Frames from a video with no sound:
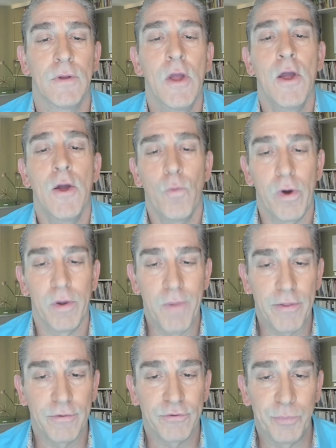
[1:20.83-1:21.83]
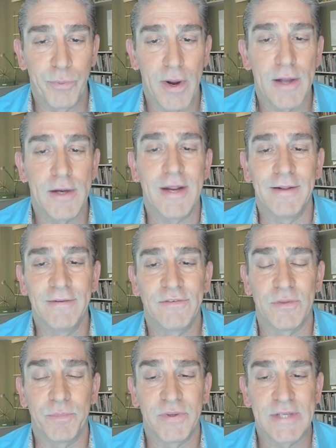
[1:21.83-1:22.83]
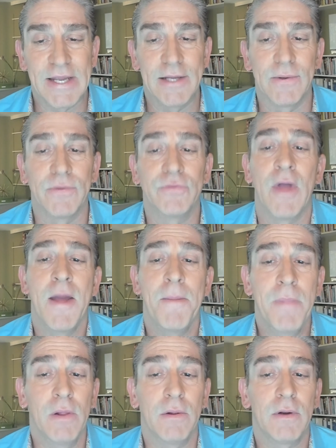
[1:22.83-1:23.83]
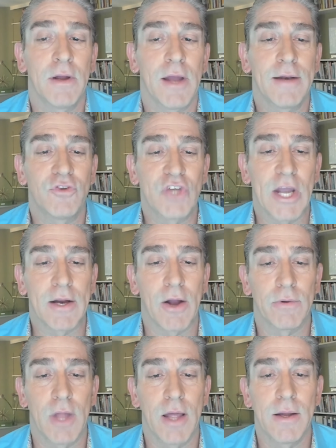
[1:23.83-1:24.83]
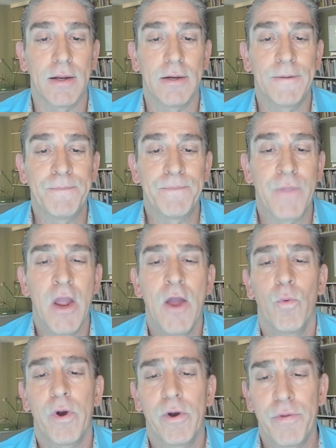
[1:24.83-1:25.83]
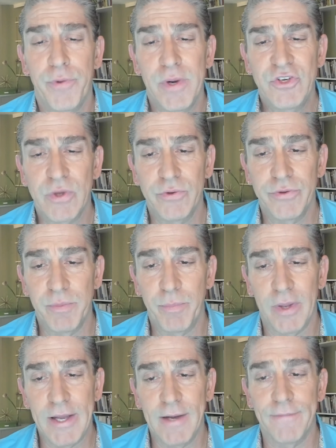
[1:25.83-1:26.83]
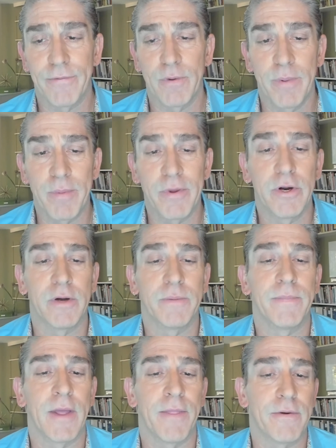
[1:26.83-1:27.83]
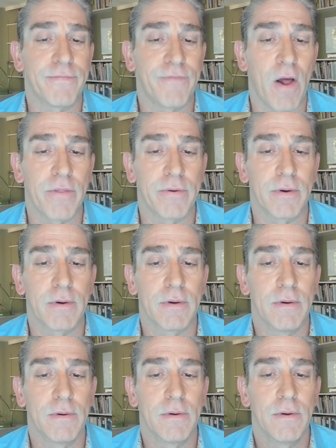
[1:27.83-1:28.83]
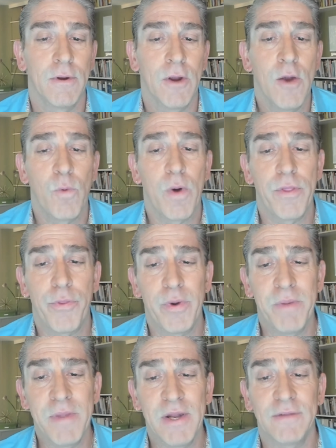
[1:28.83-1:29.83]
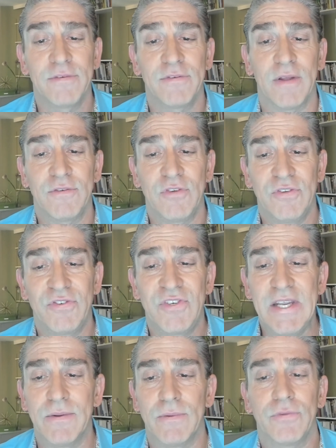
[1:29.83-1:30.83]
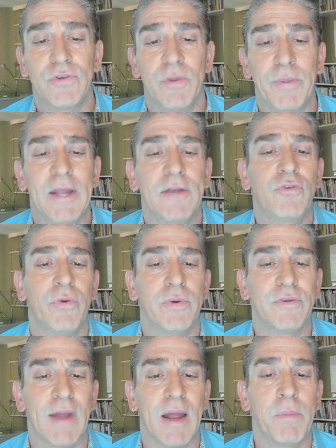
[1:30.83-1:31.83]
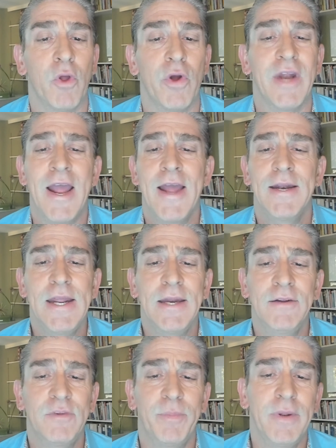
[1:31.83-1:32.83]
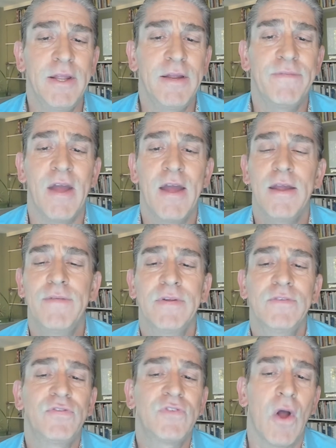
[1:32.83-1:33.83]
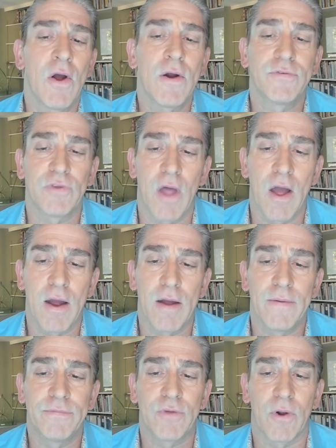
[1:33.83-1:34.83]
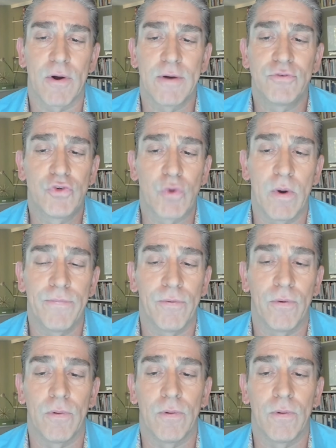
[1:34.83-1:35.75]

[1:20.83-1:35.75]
where a mother's bread, instant potatoes, milk at a checkout line, where her 3 children pleading for bubblegum and their father, where the 3 minutes she steals to page through a tabloid, needing to believe even stars' lives are as joyful